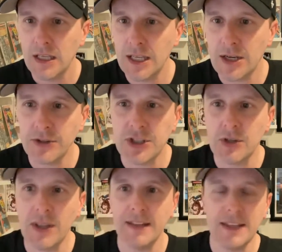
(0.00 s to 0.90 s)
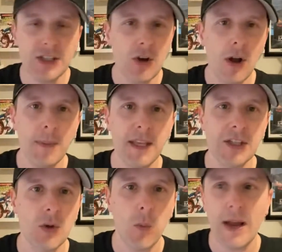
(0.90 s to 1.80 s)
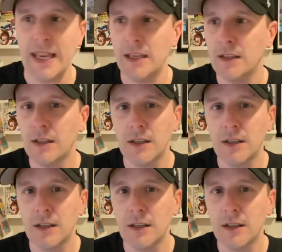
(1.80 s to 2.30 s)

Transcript: You know, so like this comic is quite